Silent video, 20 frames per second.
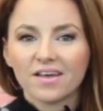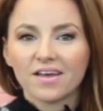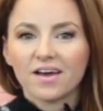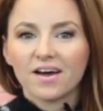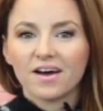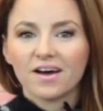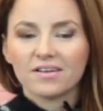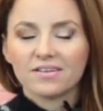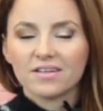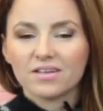
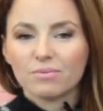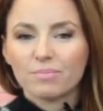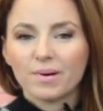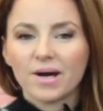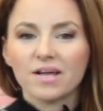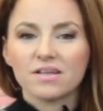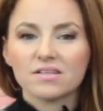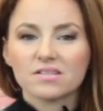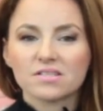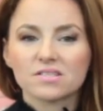that you're
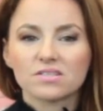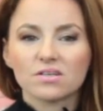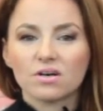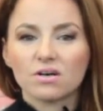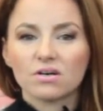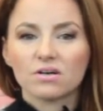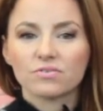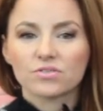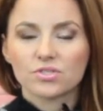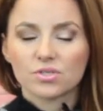buying
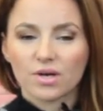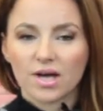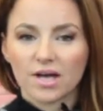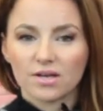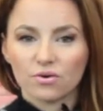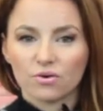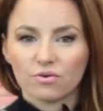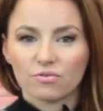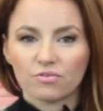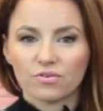stuff to
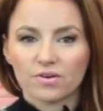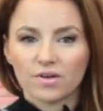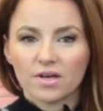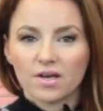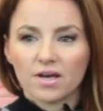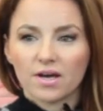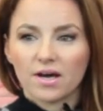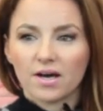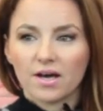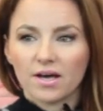kind of
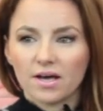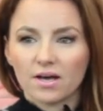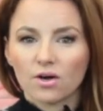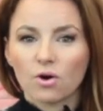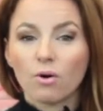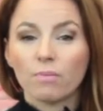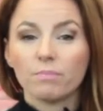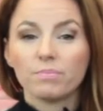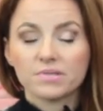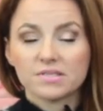
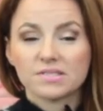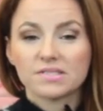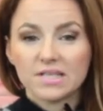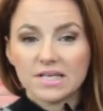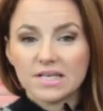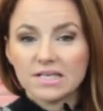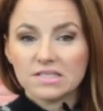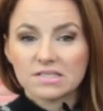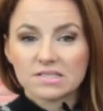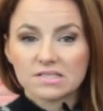
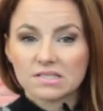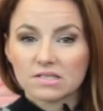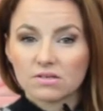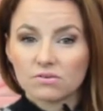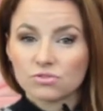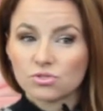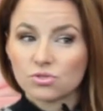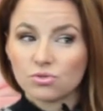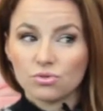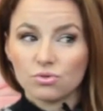compensate
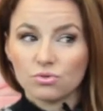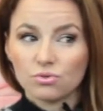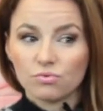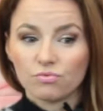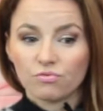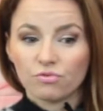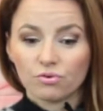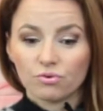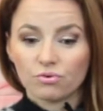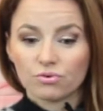
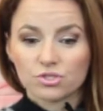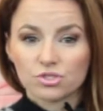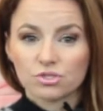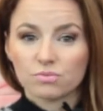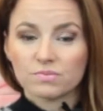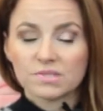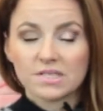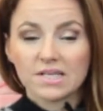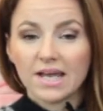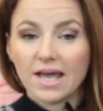for
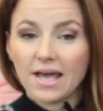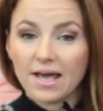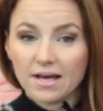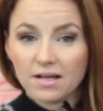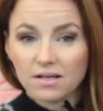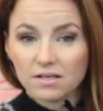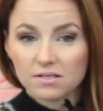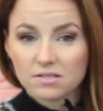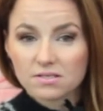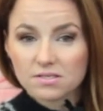something
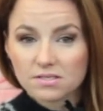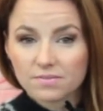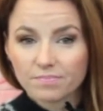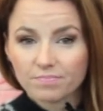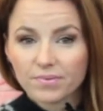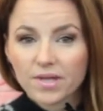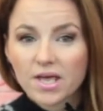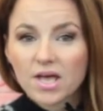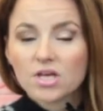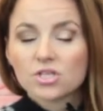else.
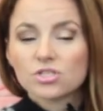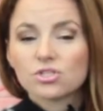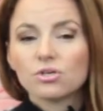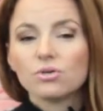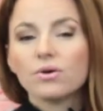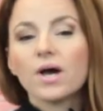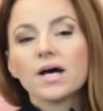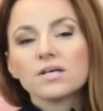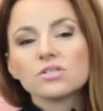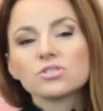So
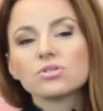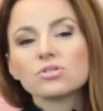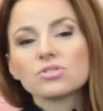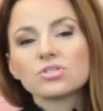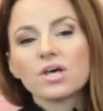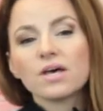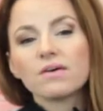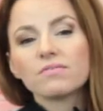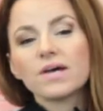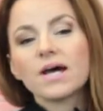you ask
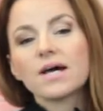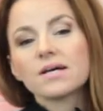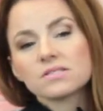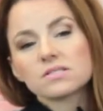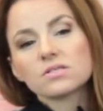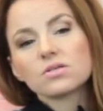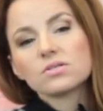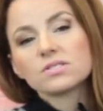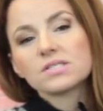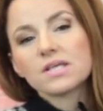
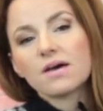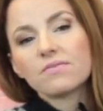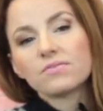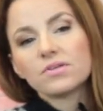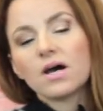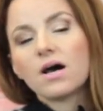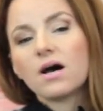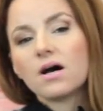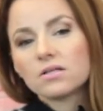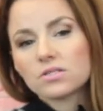yourself
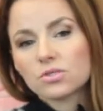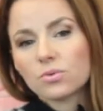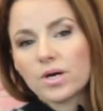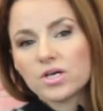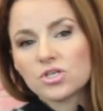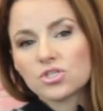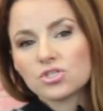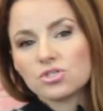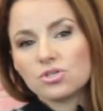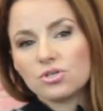the hard
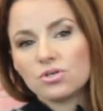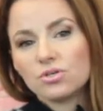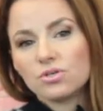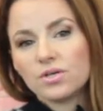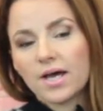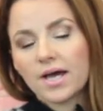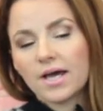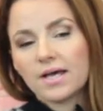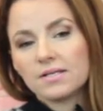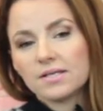question
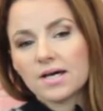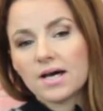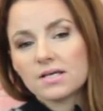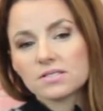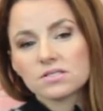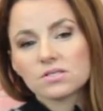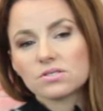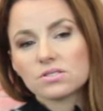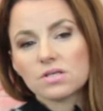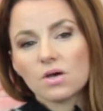and
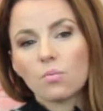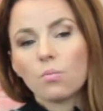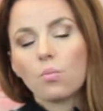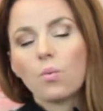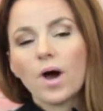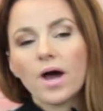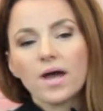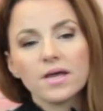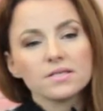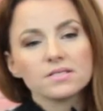ask yourself,
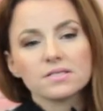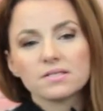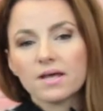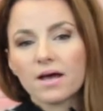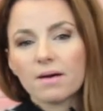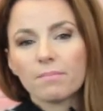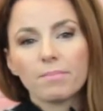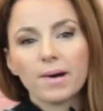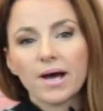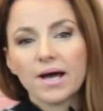why is it
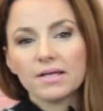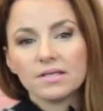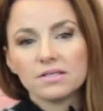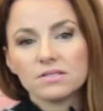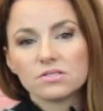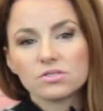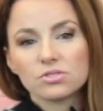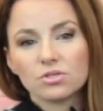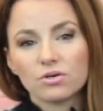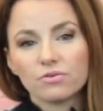that I'm
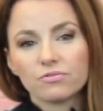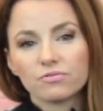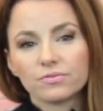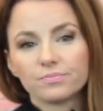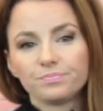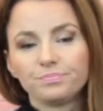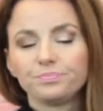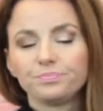buying stuff?